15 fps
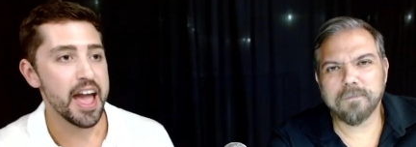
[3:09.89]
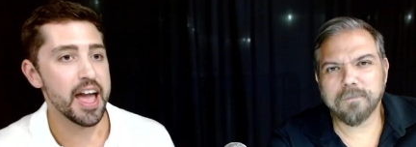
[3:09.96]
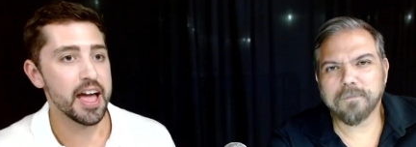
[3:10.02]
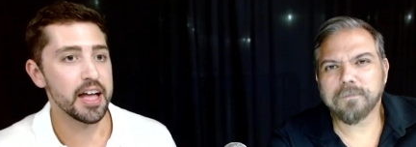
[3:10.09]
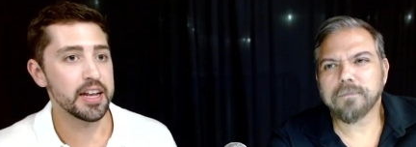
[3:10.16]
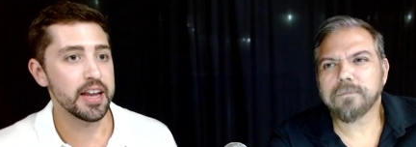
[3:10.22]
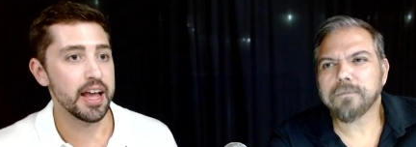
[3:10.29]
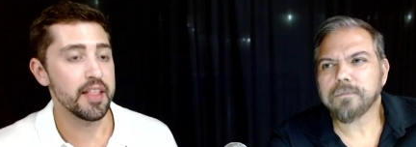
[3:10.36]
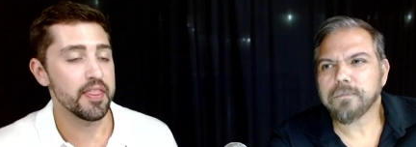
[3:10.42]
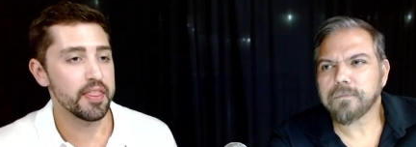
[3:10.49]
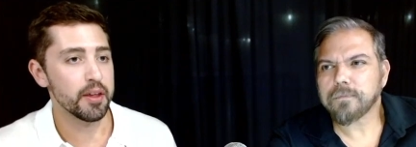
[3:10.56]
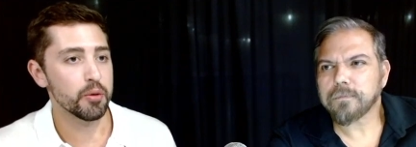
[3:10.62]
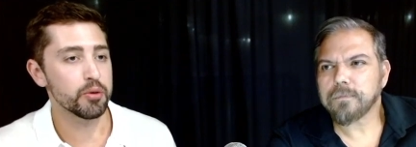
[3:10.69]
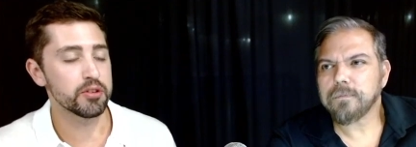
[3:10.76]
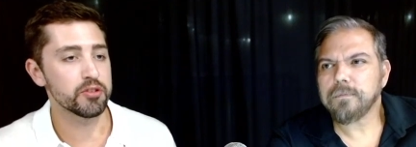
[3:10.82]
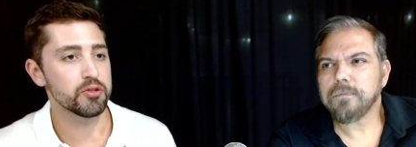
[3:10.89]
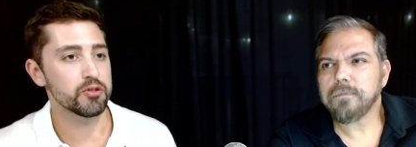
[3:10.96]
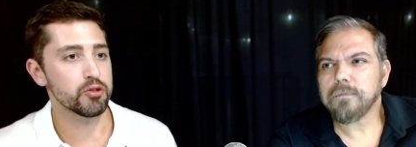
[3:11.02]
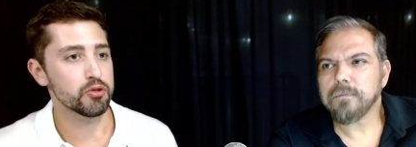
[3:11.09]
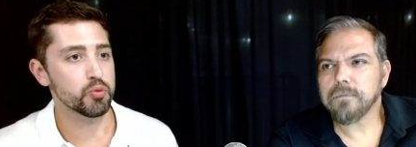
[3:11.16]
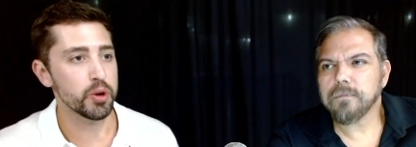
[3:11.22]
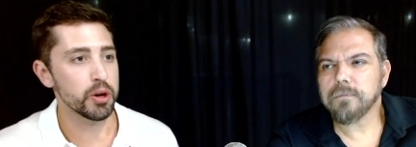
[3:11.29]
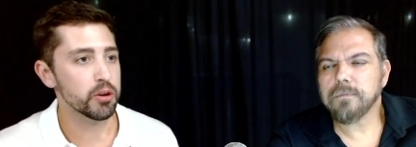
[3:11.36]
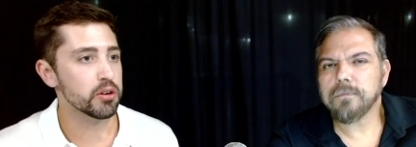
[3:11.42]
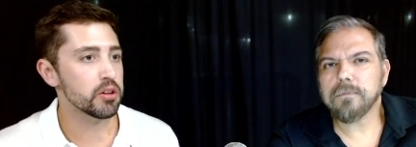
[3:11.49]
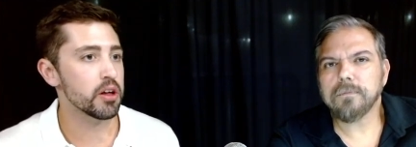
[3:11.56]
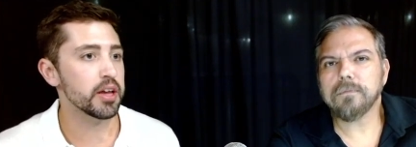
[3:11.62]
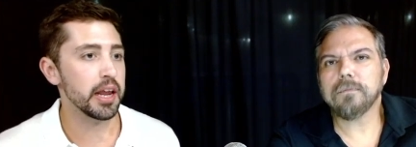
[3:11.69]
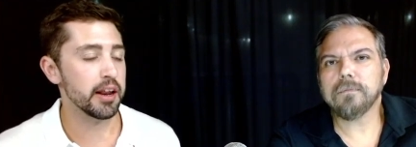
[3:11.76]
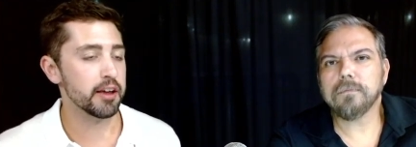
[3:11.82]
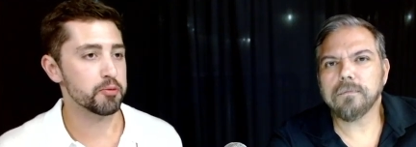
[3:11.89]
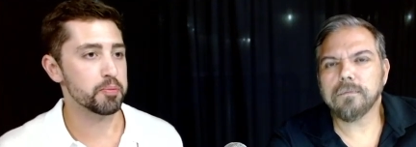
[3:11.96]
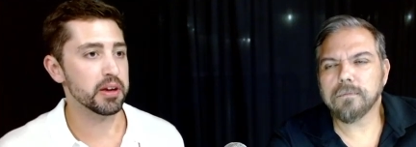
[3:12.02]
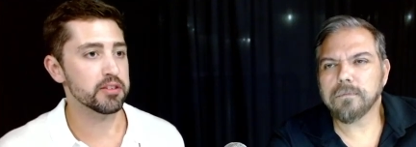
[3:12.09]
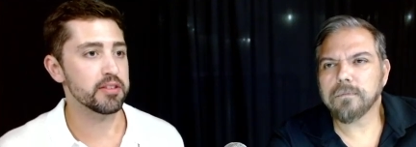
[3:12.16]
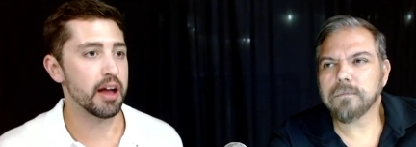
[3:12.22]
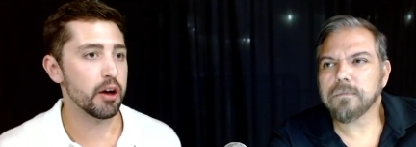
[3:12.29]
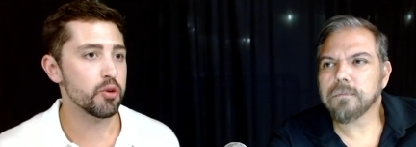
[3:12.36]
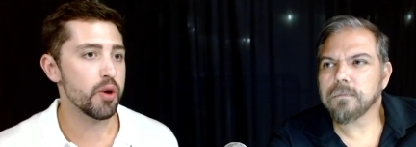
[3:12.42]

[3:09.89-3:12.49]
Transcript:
Speaker 1: And there was just weird clunkiness, because now